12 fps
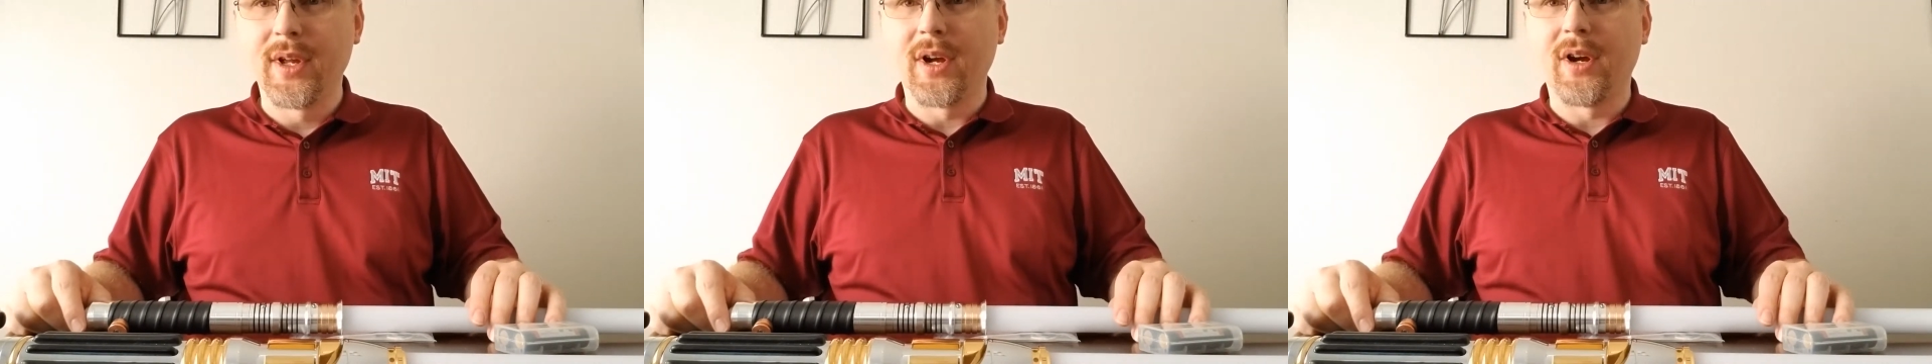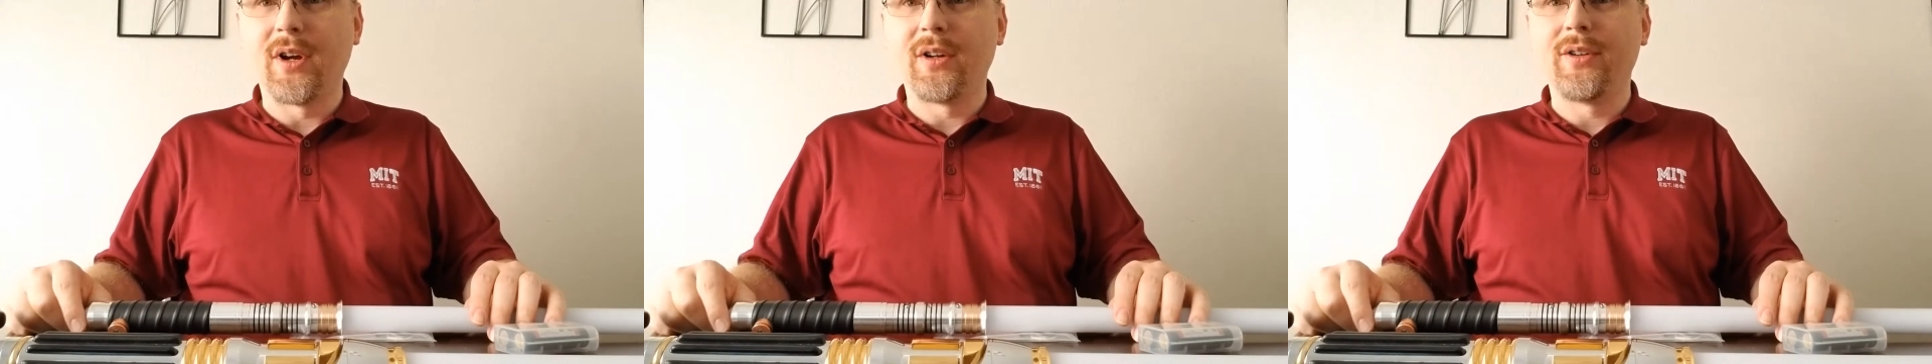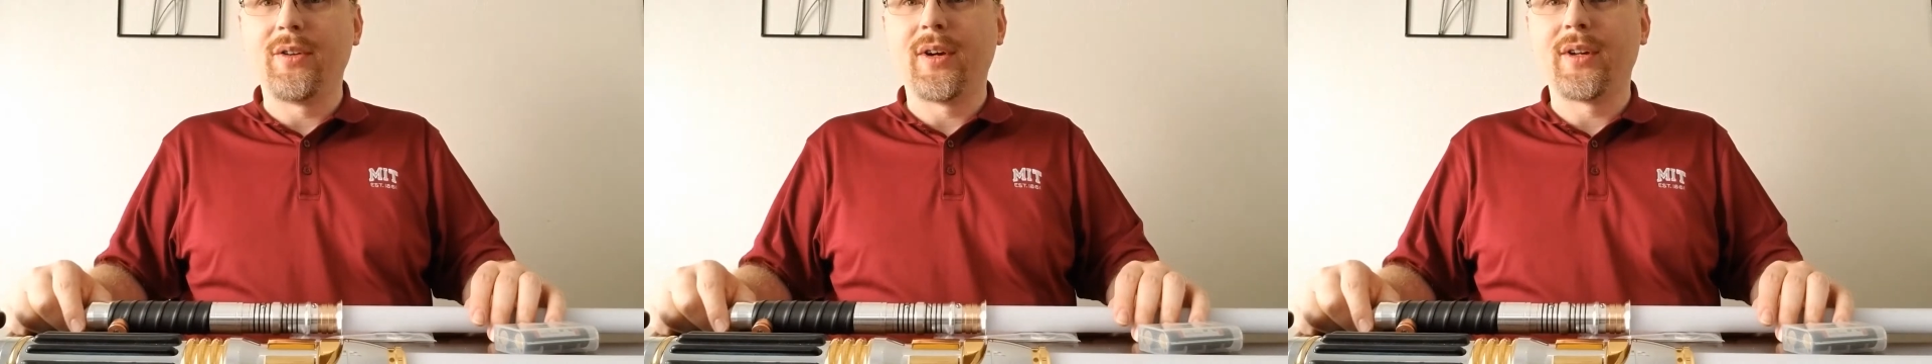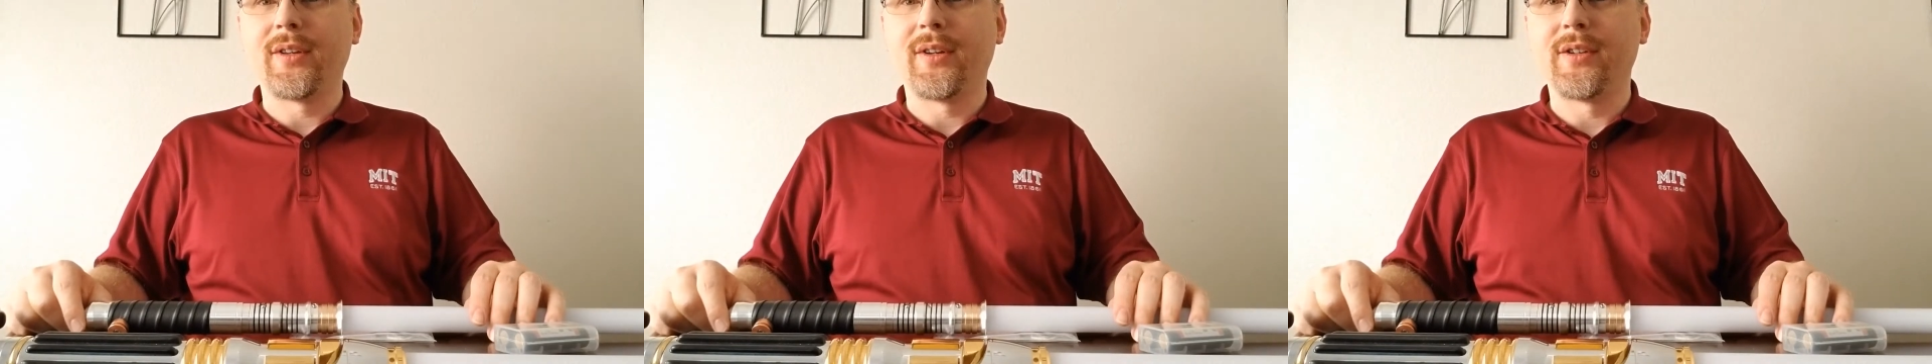all you
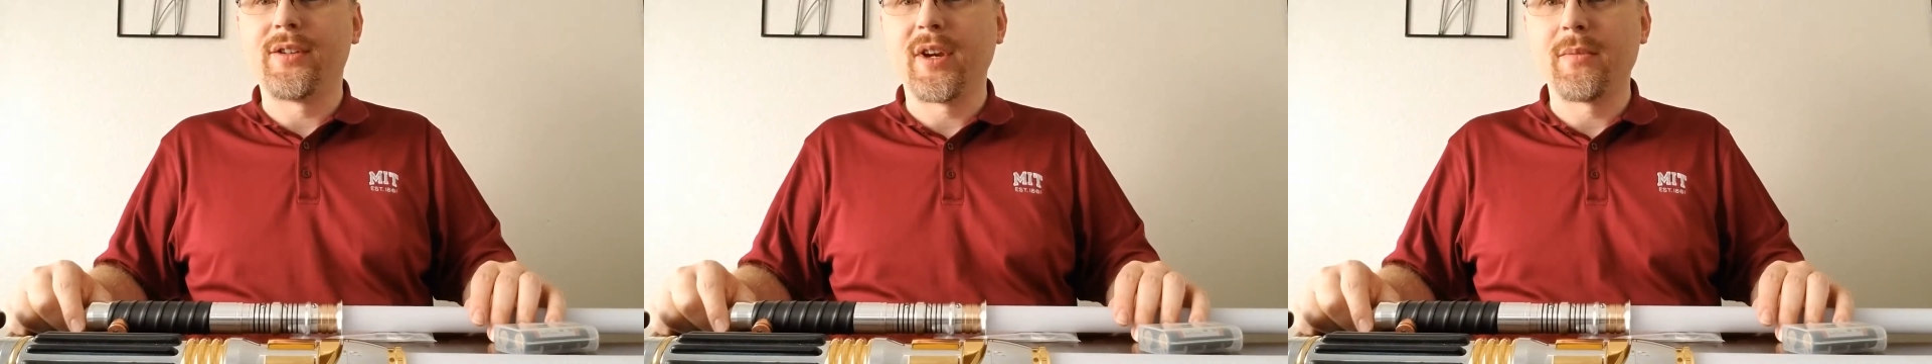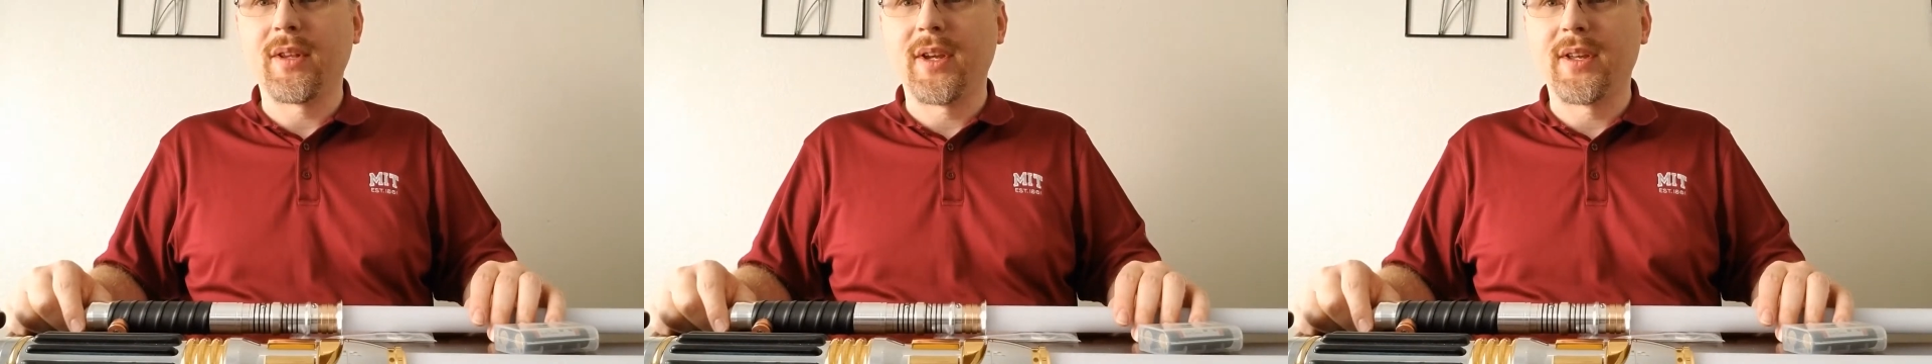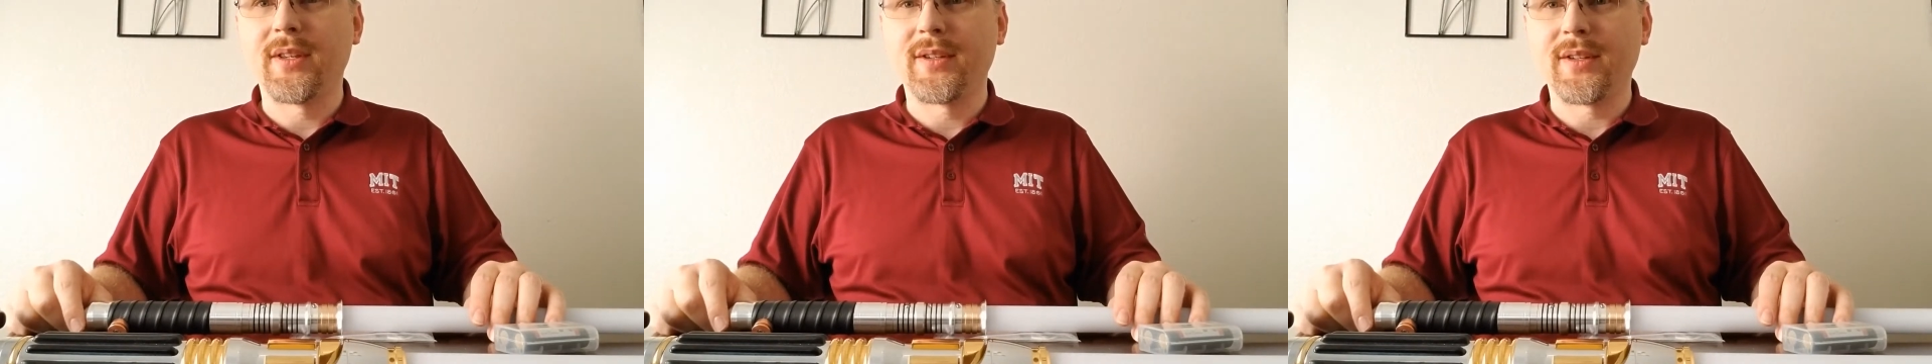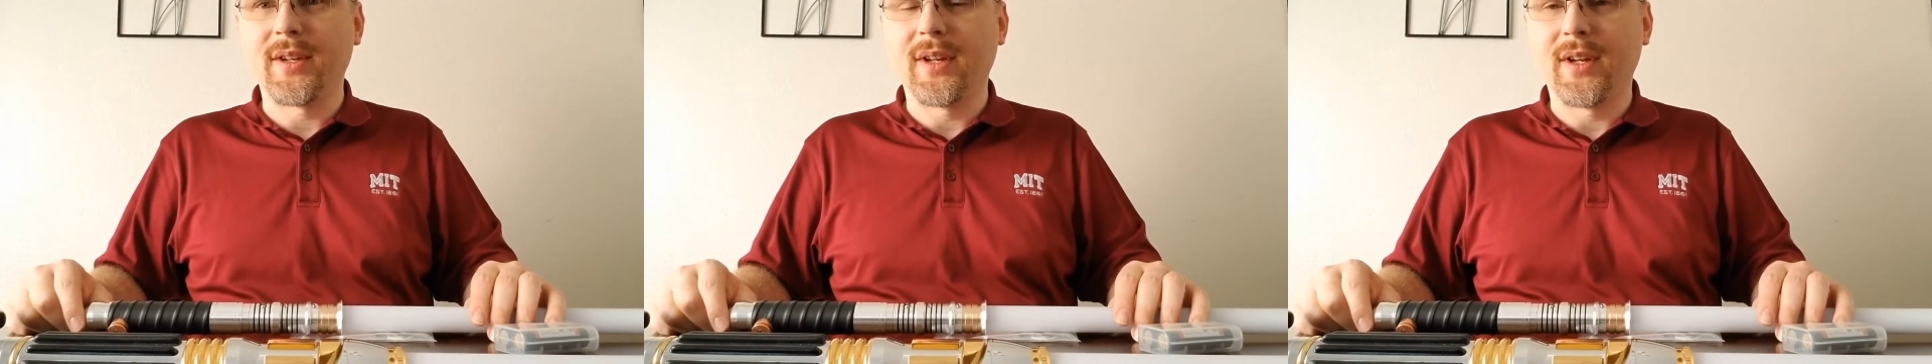out there in Saberlands,